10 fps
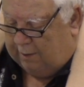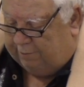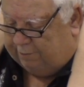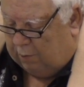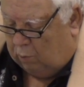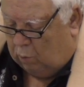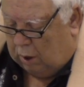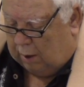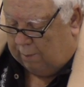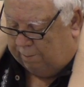So
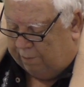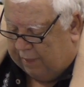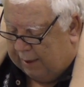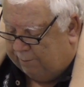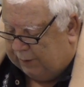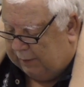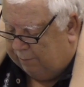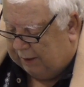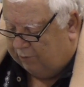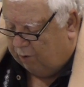um, that may
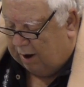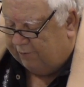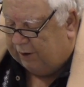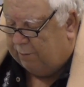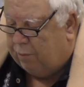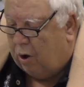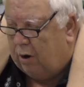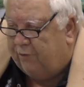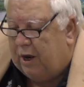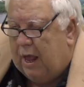be driving
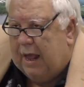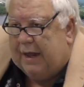part of it.